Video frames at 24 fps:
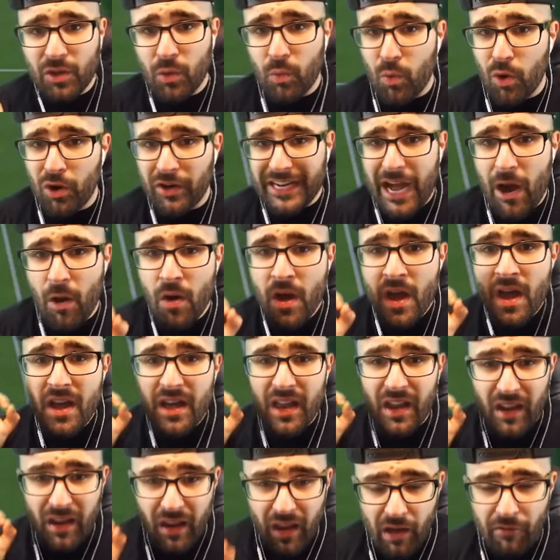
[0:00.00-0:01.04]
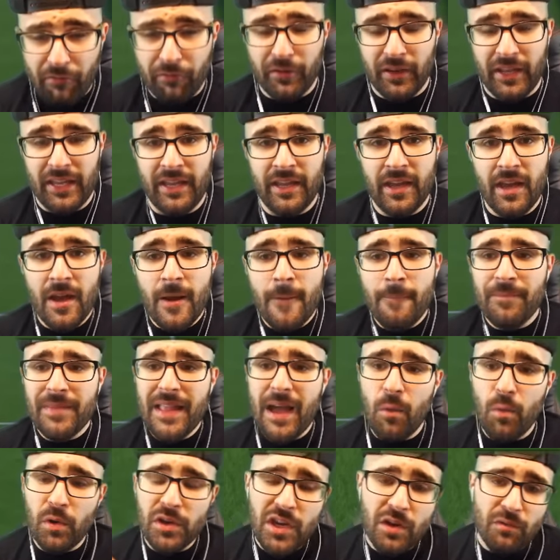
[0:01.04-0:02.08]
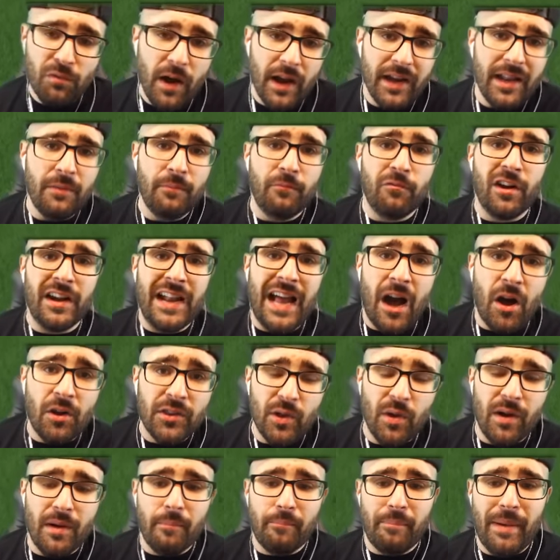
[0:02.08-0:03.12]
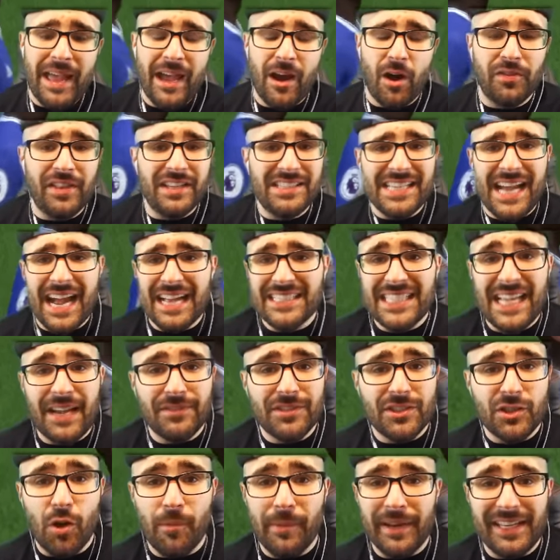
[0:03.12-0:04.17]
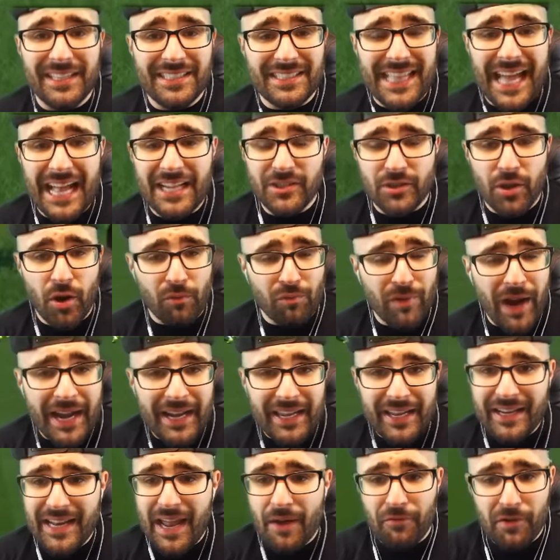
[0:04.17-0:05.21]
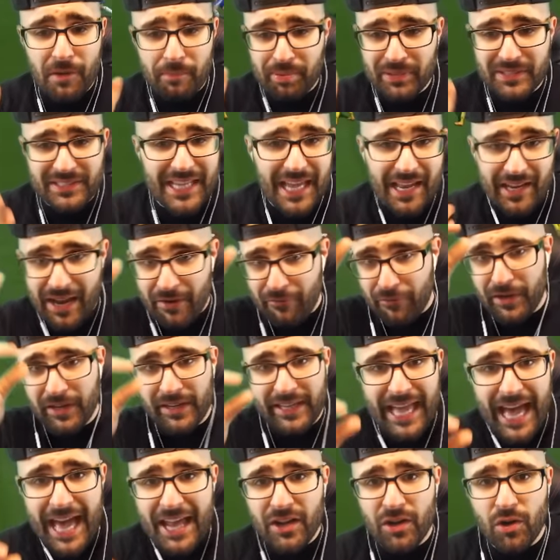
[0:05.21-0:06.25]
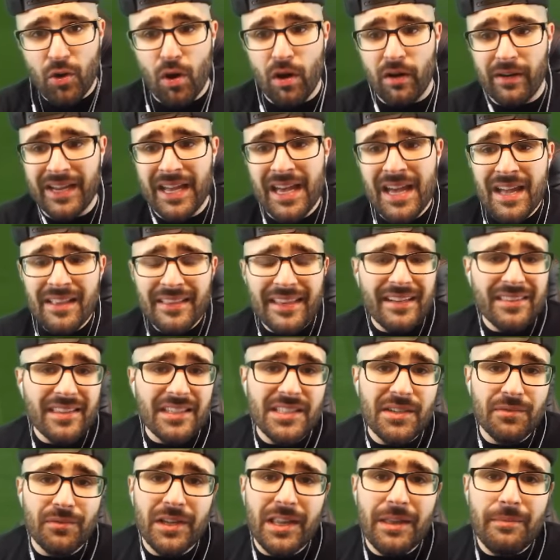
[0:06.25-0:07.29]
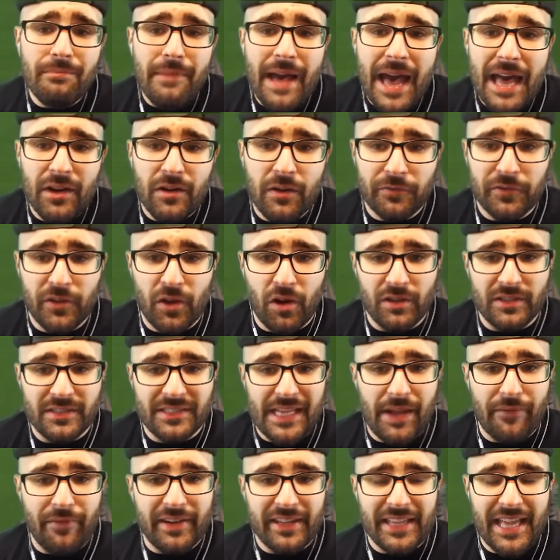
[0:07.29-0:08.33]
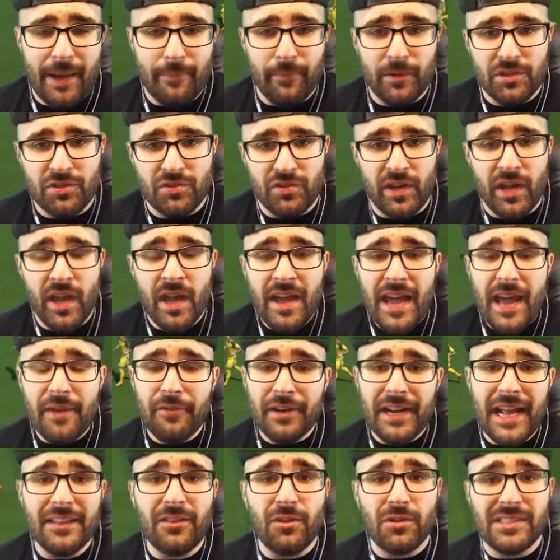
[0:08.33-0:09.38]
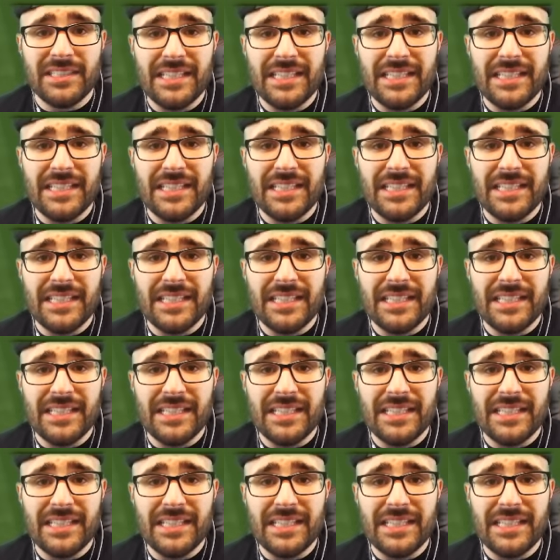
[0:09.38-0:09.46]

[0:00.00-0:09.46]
to work out lovely. Now, when you're running Ronaldo and Bale, these guys have so many stats already in every in every category that it doesn't really matter if they're on seven chemistry. And Renato